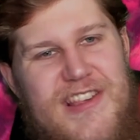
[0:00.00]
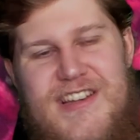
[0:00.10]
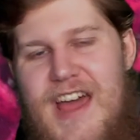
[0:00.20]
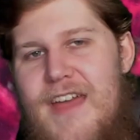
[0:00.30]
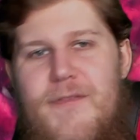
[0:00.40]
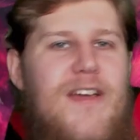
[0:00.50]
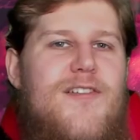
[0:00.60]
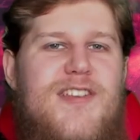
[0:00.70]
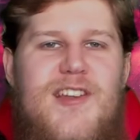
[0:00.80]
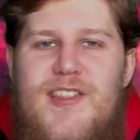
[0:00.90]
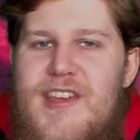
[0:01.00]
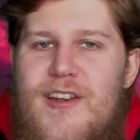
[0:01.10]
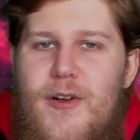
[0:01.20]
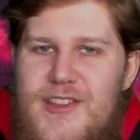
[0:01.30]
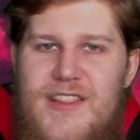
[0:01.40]
a knife ears and a
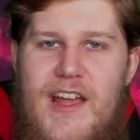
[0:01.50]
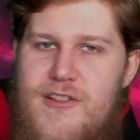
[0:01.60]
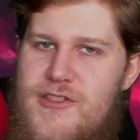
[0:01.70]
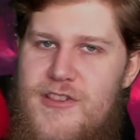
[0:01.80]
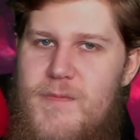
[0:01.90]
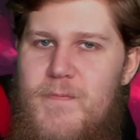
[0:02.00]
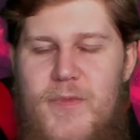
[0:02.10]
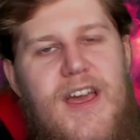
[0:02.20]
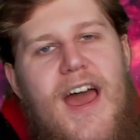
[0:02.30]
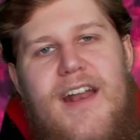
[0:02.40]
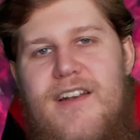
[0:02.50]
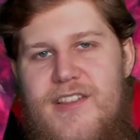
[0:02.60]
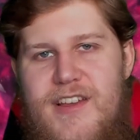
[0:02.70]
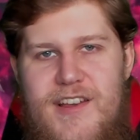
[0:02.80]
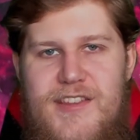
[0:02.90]
Xenos, and that's just kind of
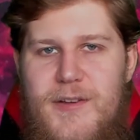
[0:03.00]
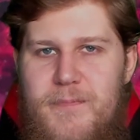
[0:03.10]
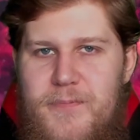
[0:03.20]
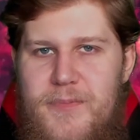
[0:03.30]
disgusting.